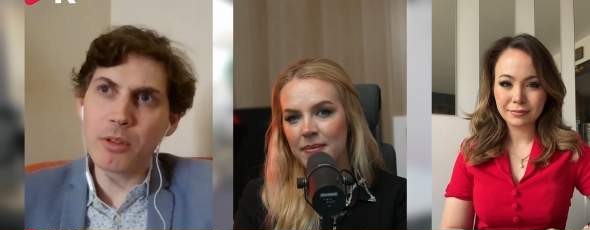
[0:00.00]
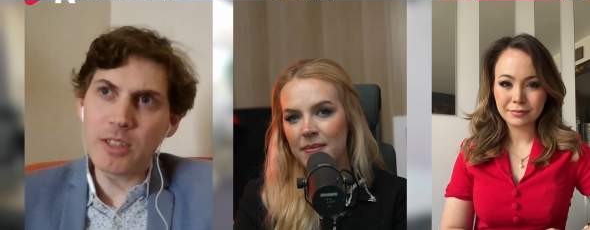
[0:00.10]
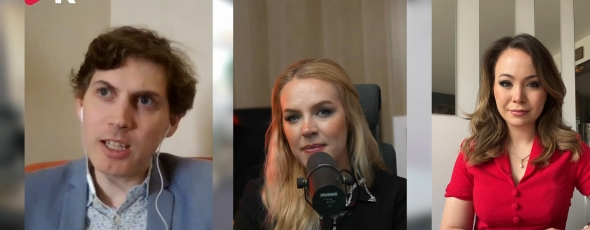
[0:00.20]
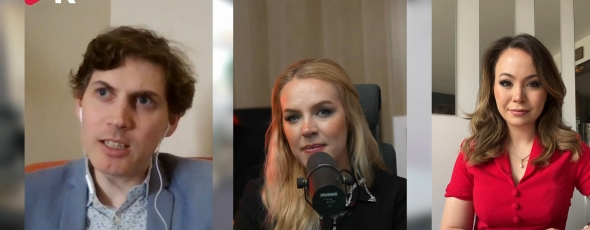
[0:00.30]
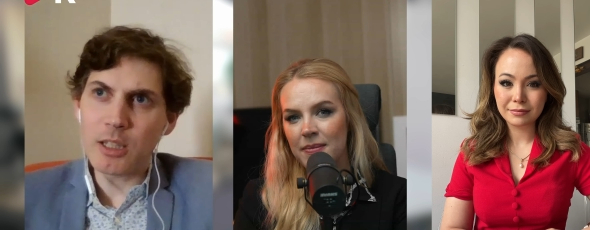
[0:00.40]

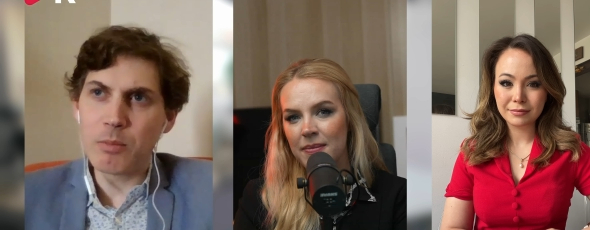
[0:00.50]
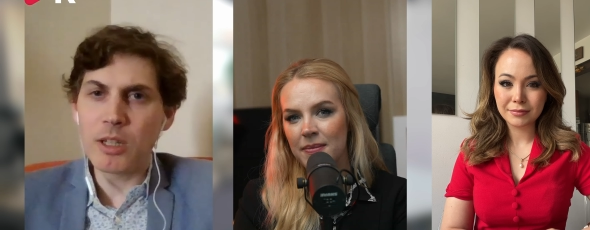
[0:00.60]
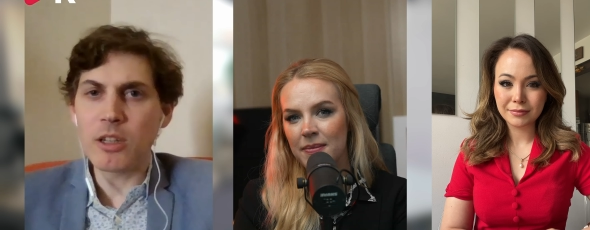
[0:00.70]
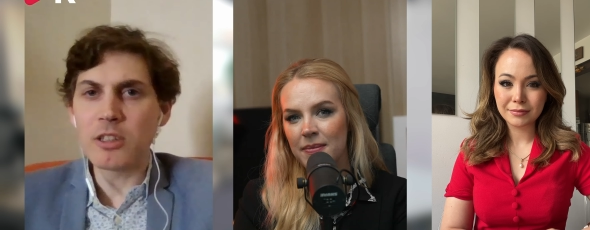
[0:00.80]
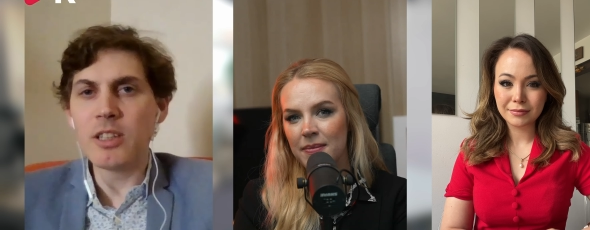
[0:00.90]
Speaker 1: think that
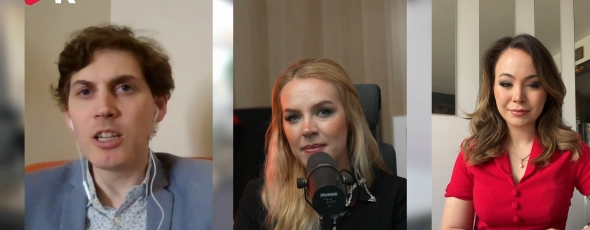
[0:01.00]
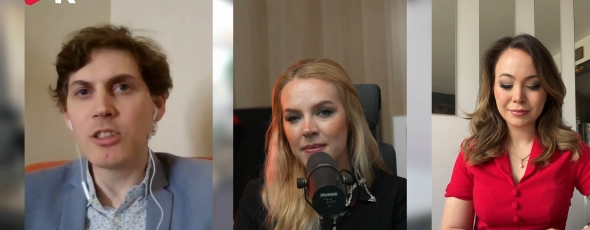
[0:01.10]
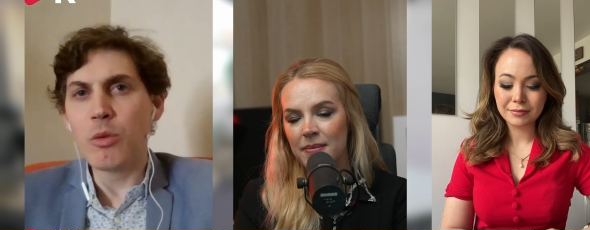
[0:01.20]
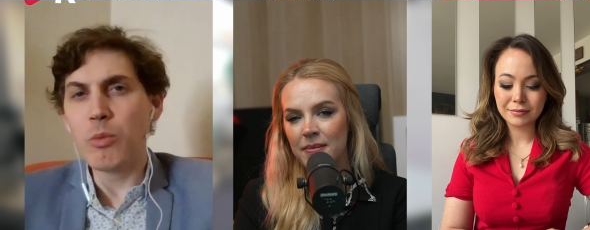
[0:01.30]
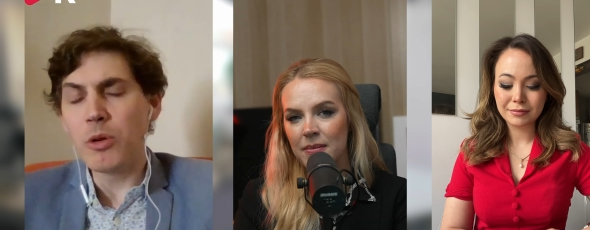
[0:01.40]
because
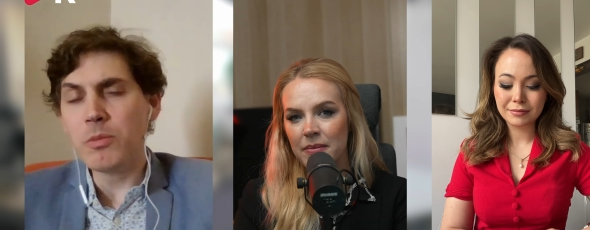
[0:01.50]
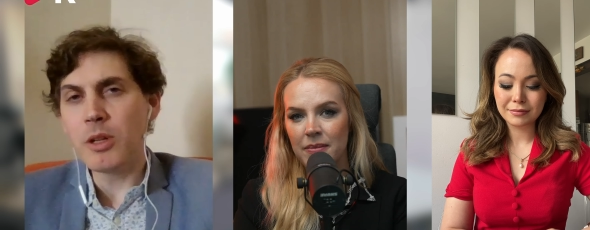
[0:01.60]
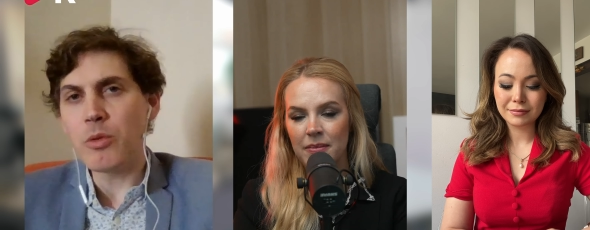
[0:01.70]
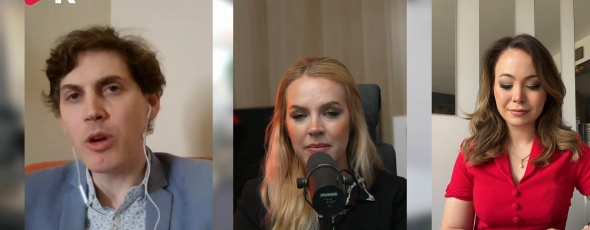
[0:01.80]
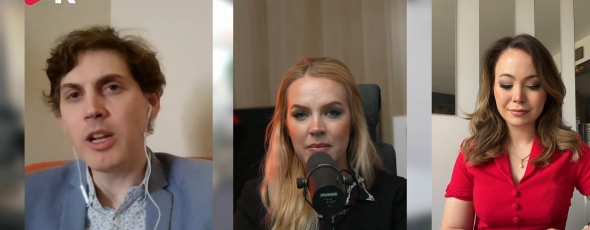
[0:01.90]
Nigel won't be
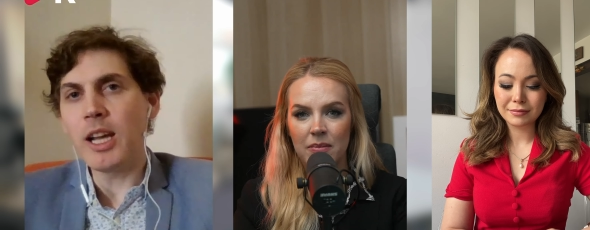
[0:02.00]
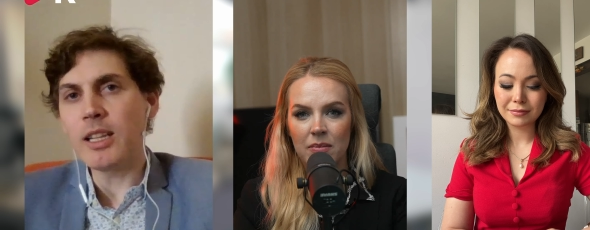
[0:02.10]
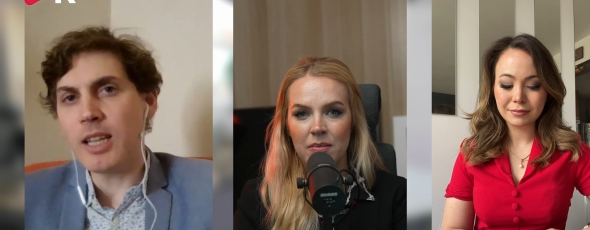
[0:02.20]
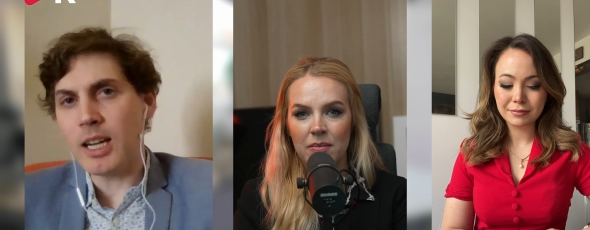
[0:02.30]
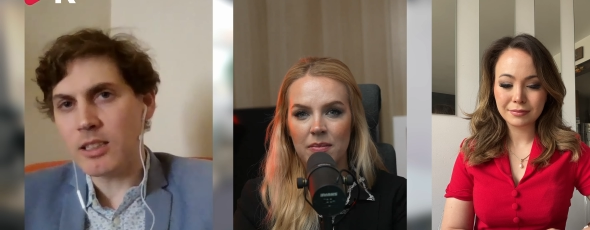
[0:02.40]

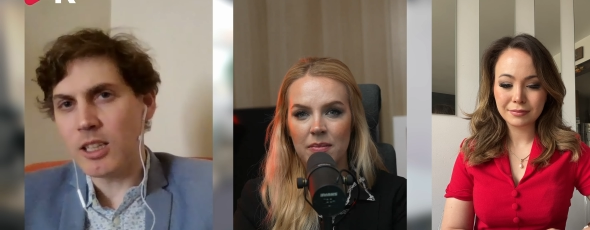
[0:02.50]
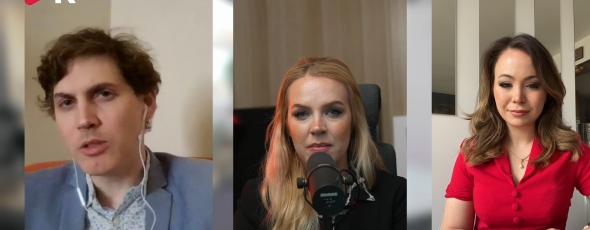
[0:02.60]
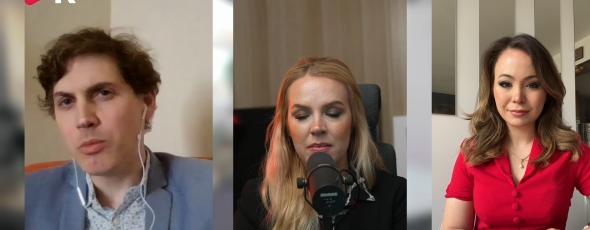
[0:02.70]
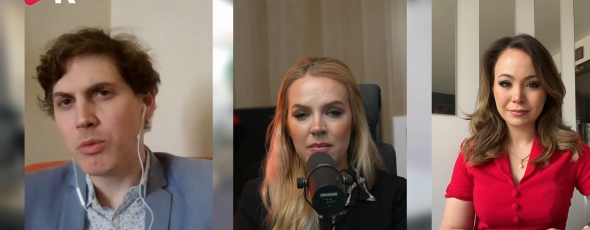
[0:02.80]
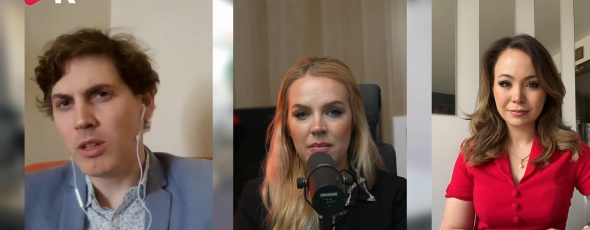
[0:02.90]
running, that
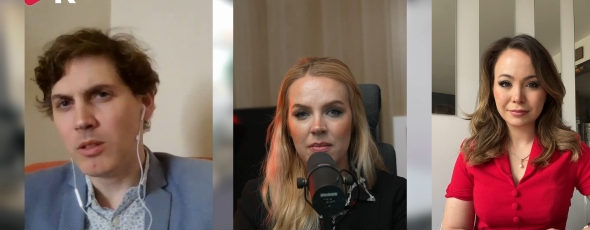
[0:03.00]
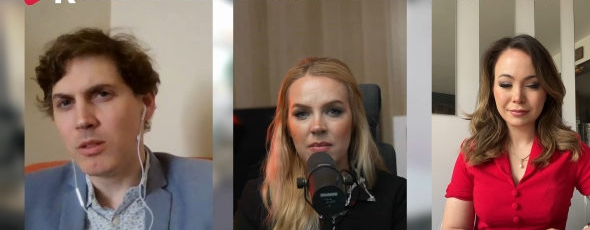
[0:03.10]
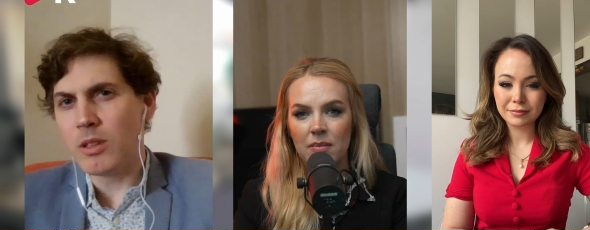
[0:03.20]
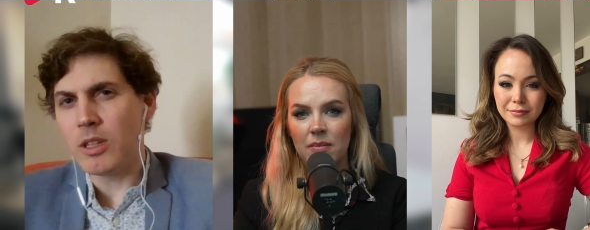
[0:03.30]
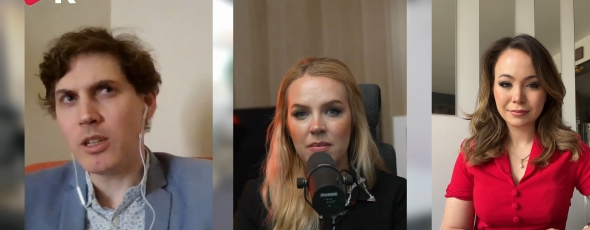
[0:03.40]
it
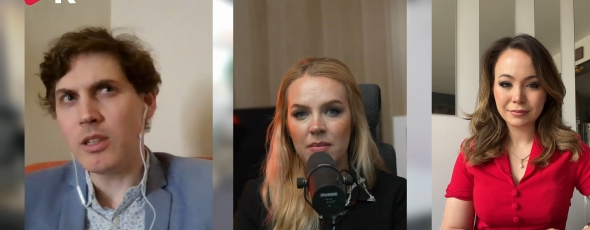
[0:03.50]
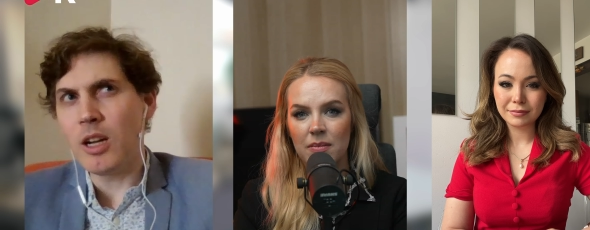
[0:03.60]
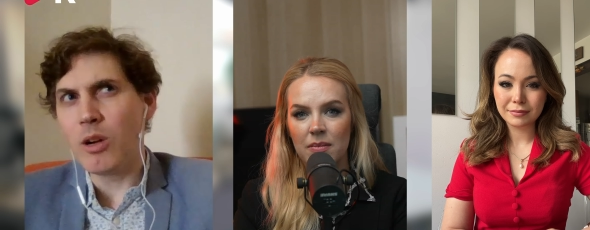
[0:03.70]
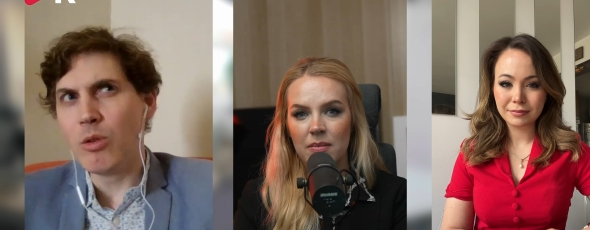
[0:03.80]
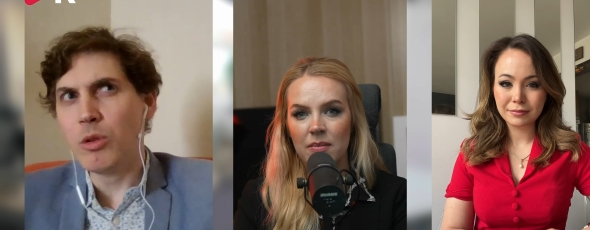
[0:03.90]
will uh,
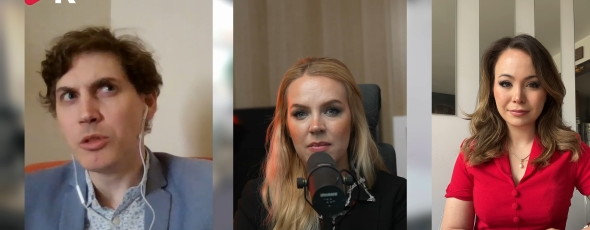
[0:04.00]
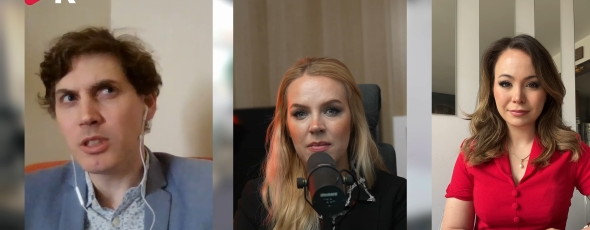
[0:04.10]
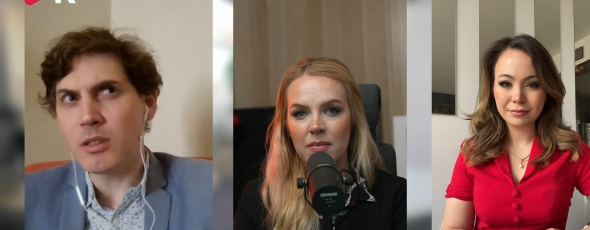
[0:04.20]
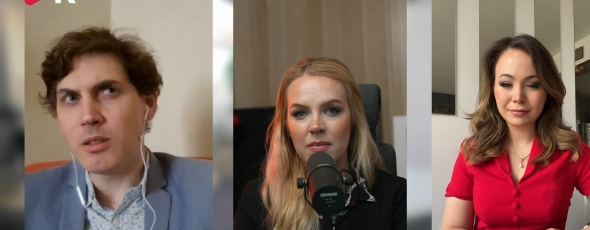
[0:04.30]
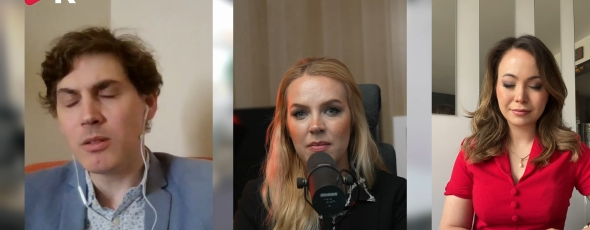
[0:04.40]
now lose,